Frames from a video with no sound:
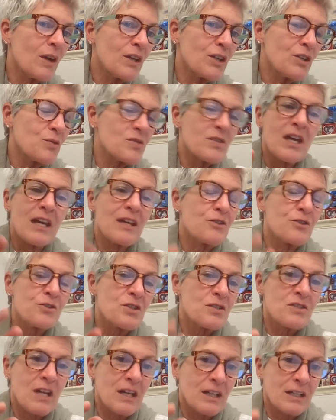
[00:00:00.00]
you say. They're
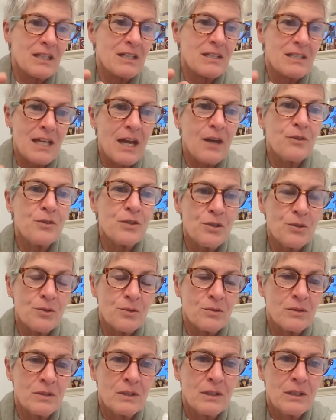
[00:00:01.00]
just not going to tell
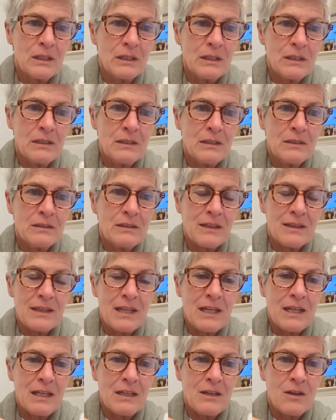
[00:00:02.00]
you that
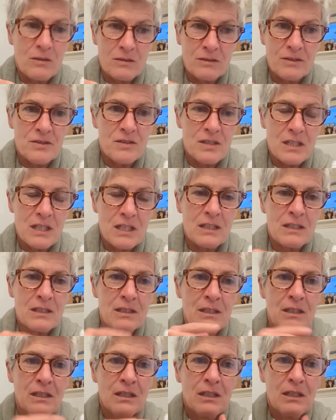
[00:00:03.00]
they are listening.
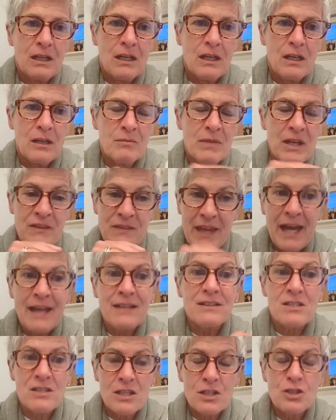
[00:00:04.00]
And that's
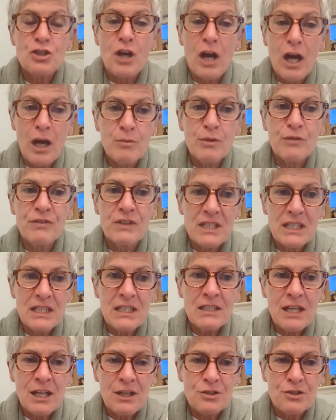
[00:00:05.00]
the job of a
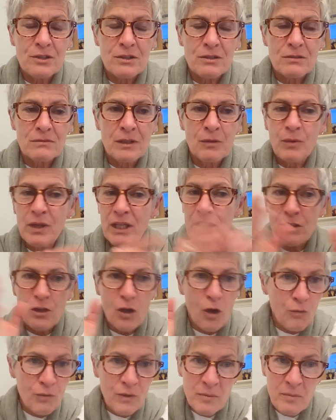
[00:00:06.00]
teenager. And we can
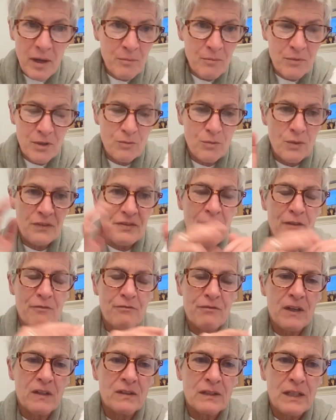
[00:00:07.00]
all remember what that
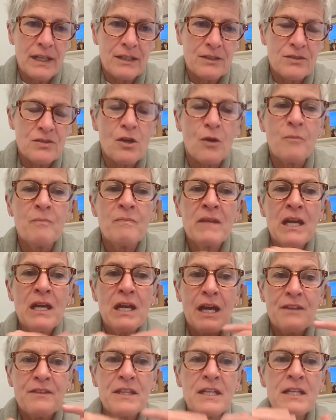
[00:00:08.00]
felt like. So
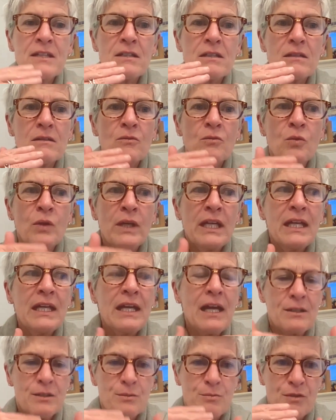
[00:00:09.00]
I think we
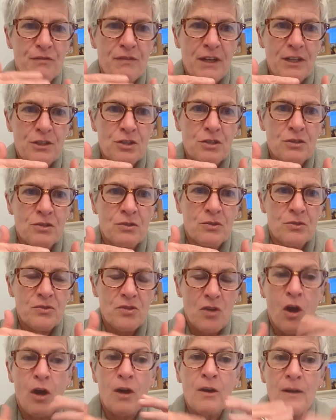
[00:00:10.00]
as professionals
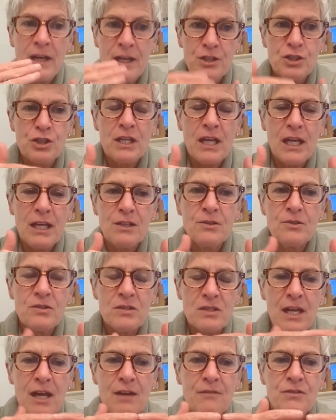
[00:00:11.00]
are educators
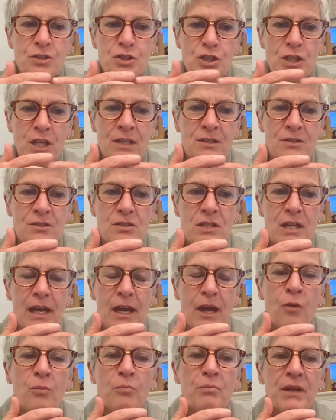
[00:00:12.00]
and have the chance to
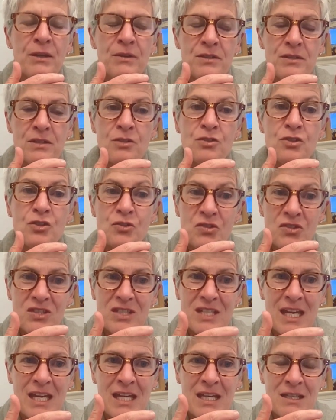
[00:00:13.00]
help parents
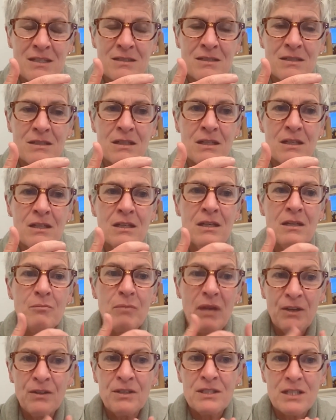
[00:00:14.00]
understand
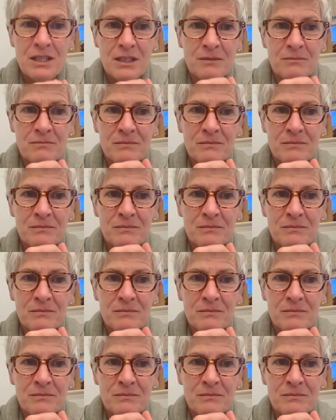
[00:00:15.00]
parenting,